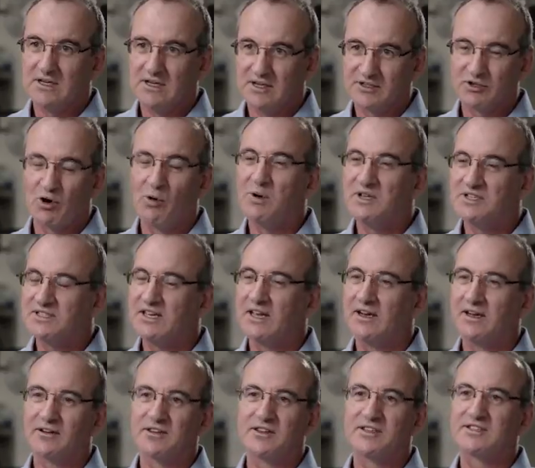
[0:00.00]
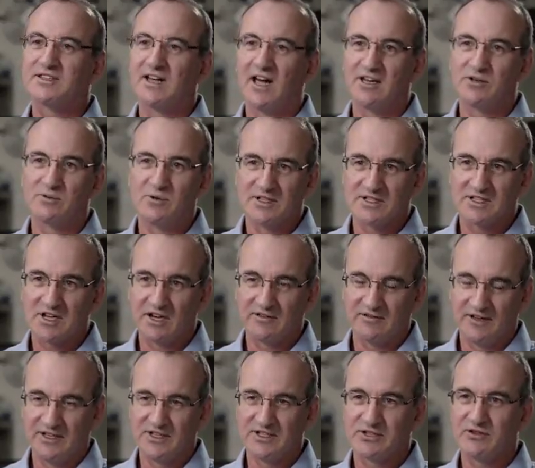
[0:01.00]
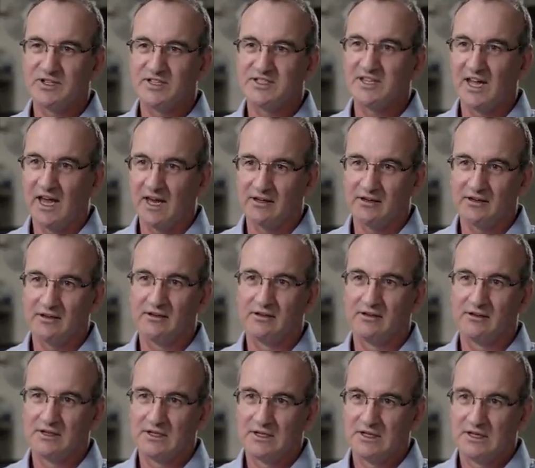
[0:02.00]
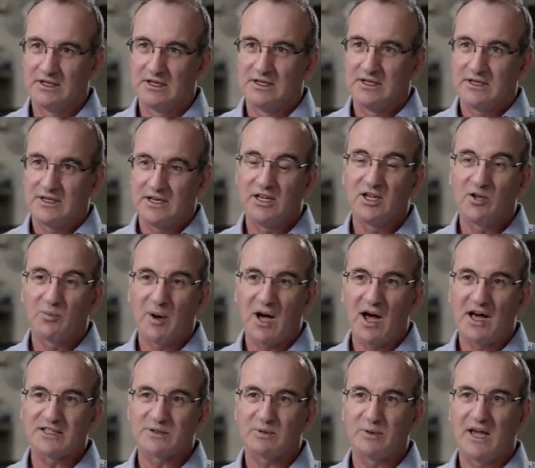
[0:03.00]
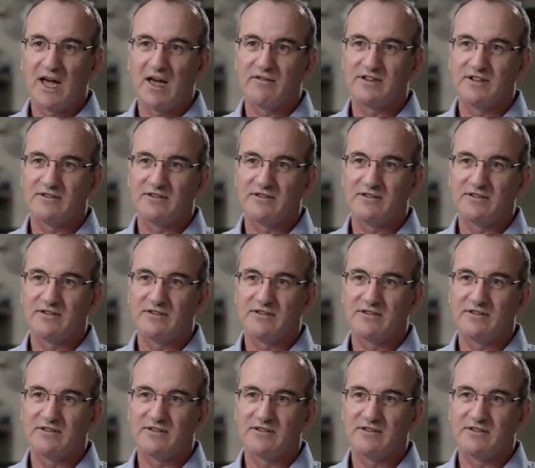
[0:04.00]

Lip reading: it's almost getting to the stage where it's kind of industry standard. In the past, we have